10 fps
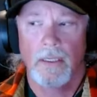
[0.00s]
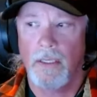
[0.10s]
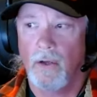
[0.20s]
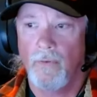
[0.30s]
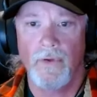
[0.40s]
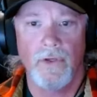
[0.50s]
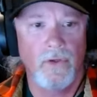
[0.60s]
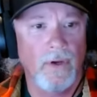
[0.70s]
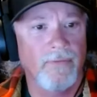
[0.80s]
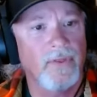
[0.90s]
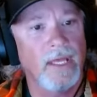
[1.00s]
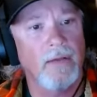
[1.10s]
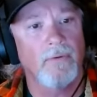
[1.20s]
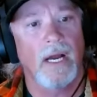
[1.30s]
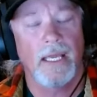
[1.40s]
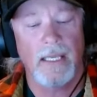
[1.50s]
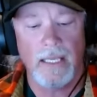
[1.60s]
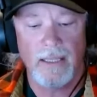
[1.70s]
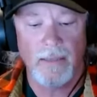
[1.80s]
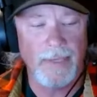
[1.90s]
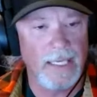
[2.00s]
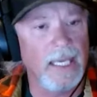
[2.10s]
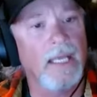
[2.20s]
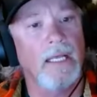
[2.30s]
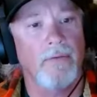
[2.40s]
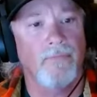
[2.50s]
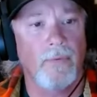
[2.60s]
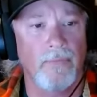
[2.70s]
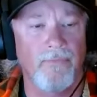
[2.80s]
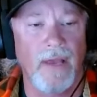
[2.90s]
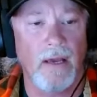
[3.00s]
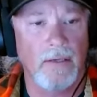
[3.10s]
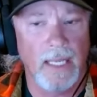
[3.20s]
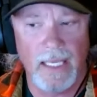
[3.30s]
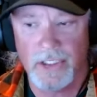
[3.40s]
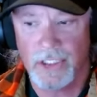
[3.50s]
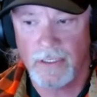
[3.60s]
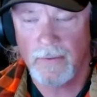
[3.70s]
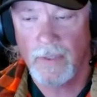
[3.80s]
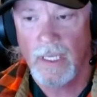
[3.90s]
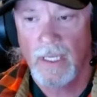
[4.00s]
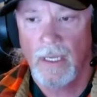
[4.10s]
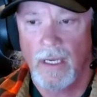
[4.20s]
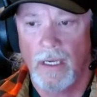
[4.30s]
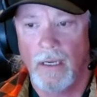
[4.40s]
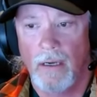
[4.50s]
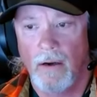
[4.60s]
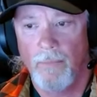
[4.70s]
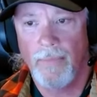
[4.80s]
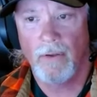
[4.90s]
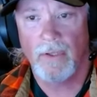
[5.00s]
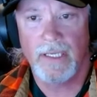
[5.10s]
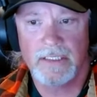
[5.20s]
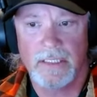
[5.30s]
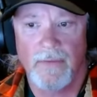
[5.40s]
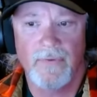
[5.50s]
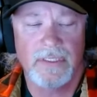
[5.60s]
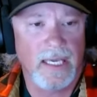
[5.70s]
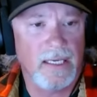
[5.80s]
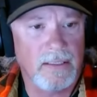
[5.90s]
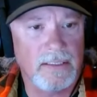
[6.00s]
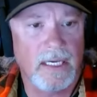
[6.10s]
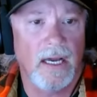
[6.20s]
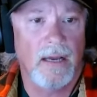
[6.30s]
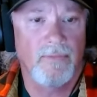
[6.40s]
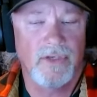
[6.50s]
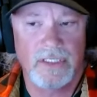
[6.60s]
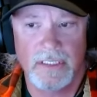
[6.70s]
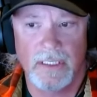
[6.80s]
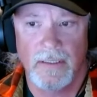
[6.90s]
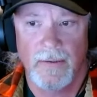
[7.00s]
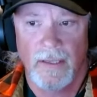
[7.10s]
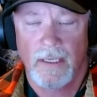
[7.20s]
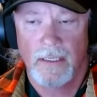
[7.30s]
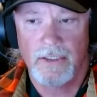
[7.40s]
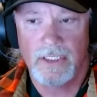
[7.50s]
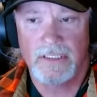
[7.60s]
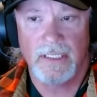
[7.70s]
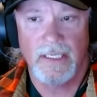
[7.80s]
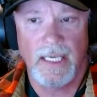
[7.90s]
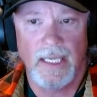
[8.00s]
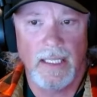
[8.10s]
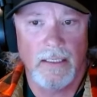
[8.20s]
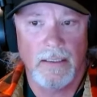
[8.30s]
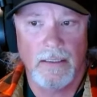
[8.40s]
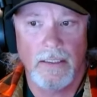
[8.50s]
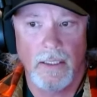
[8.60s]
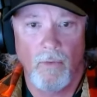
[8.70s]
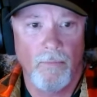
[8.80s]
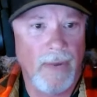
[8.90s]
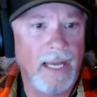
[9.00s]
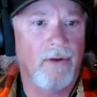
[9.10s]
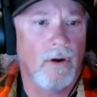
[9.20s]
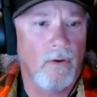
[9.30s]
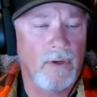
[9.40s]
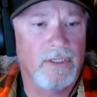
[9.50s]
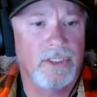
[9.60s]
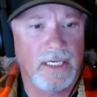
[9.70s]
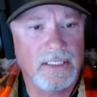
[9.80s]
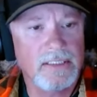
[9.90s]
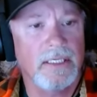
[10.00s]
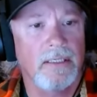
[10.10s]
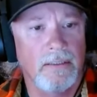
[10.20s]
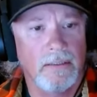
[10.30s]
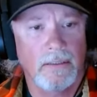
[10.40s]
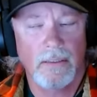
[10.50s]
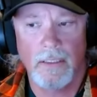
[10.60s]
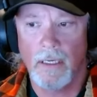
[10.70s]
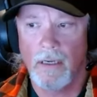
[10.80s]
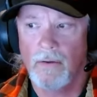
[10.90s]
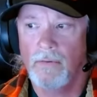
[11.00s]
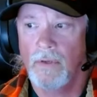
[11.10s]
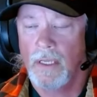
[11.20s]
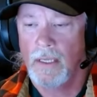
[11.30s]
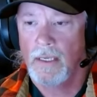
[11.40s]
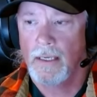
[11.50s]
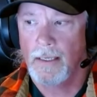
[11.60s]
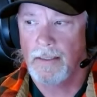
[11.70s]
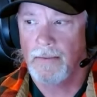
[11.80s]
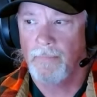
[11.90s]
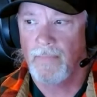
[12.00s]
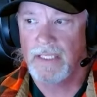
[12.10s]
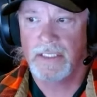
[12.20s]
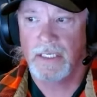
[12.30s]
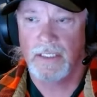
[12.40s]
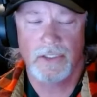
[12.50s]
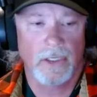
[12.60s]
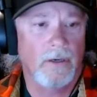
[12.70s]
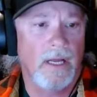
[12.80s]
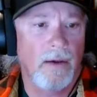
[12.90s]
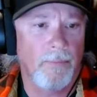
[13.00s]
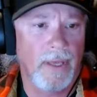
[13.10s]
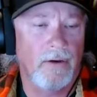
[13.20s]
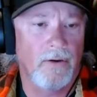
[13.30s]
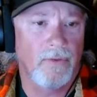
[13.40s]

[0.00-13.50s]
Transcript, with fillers: You know, if you do everything right in the beginning, from the foundation uh, on building stuff, and taking the time just to just to get it, you know, micro adjusted, you know, um, it's going to turn out better in the